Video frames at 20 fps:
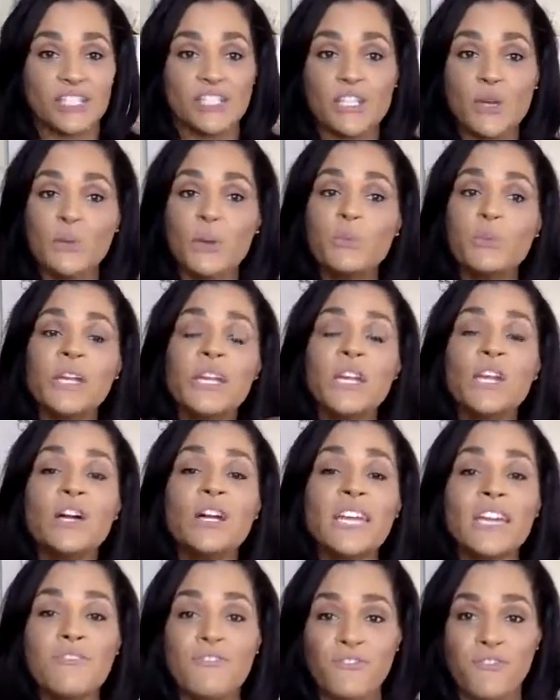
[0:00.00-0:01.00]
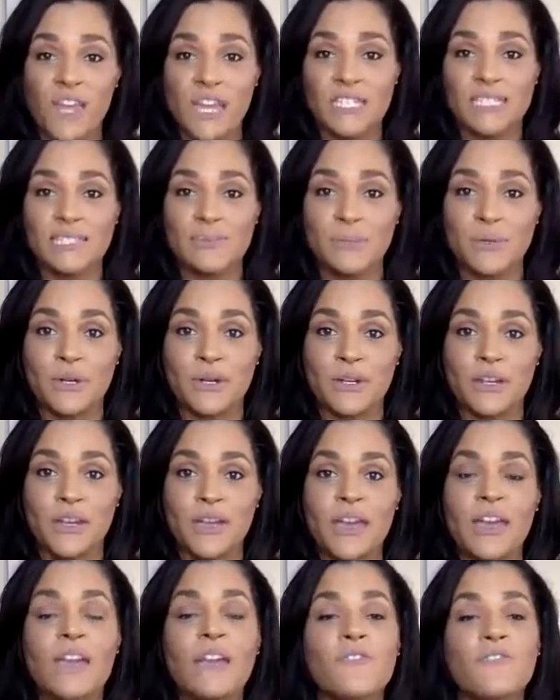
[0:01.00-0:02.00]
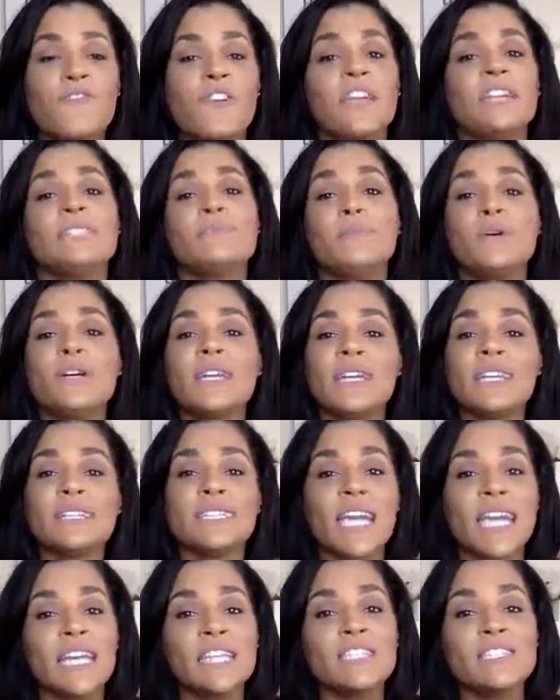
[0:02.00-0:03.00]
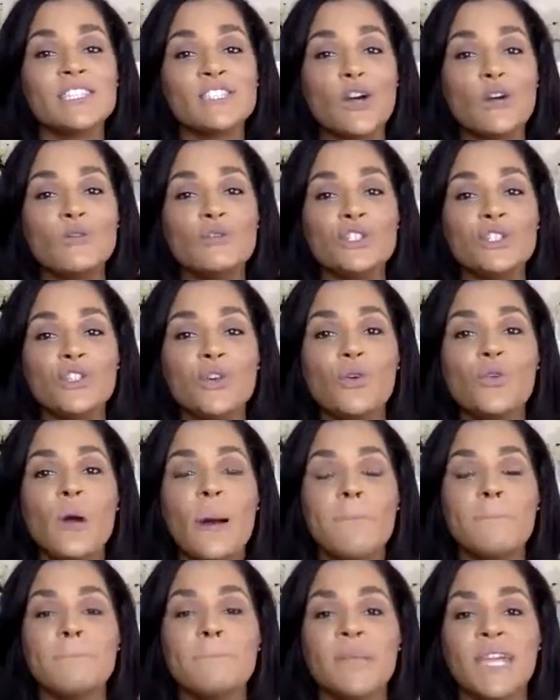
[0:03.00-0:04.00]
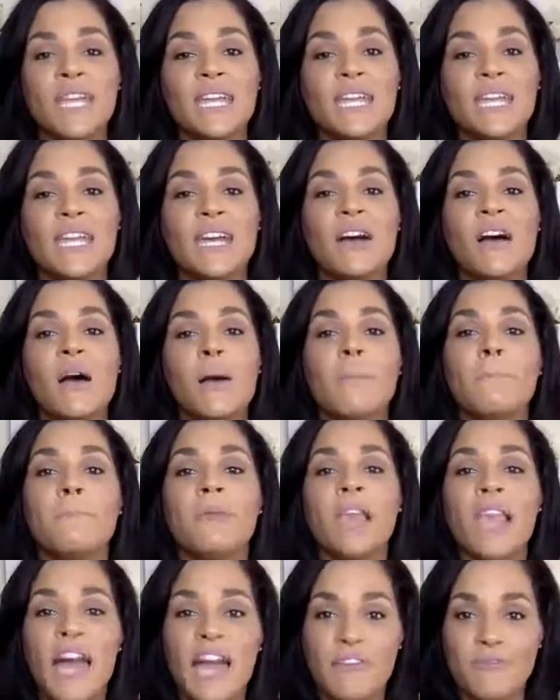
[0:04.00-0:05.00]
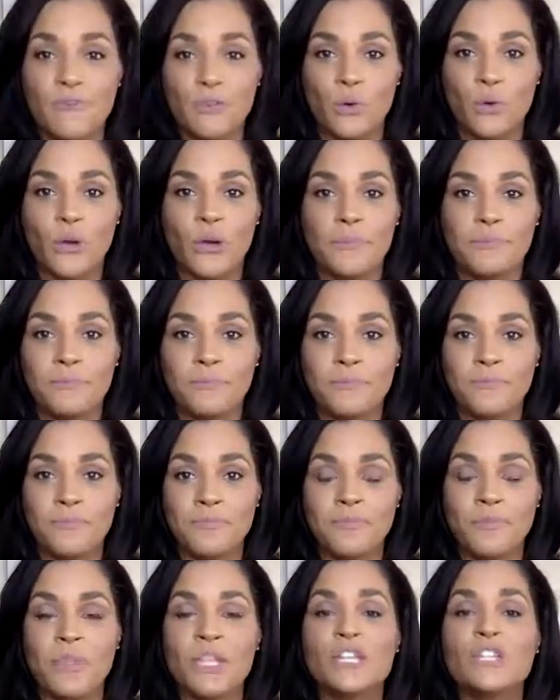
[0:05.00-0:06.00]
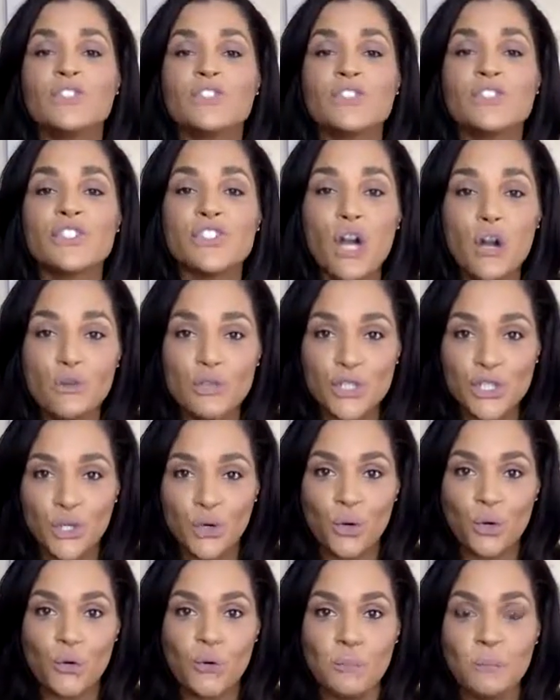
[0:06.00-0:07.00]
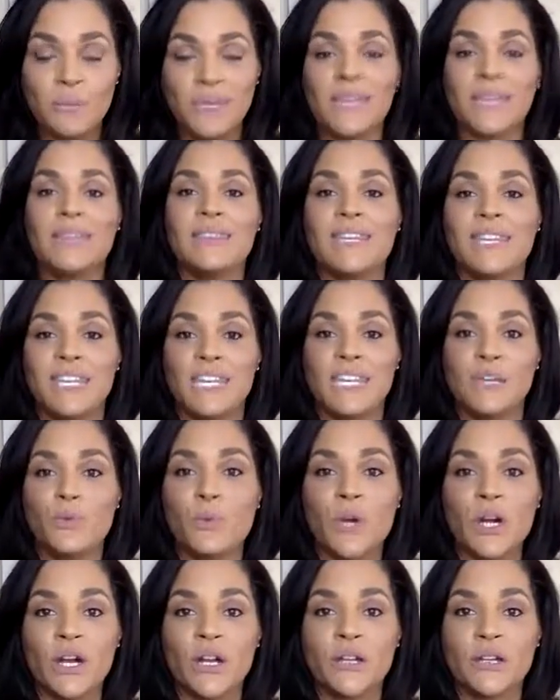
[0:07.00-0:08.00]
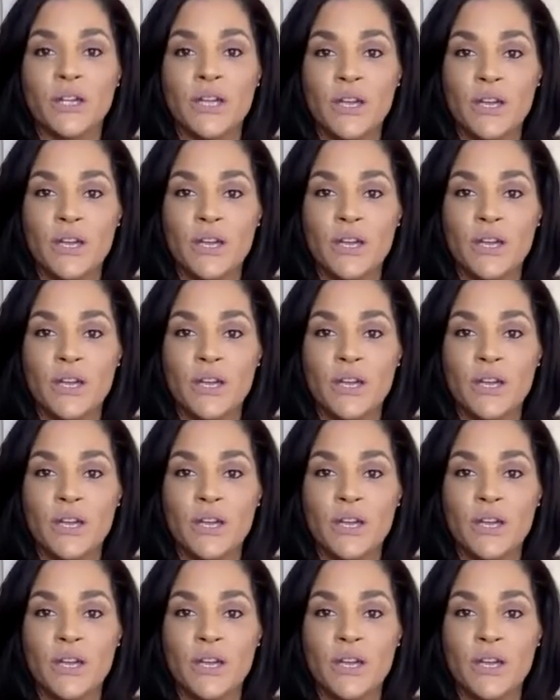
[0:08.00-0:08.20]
So when we look at Facebook, Facebook is a social media platform. Social being the key word.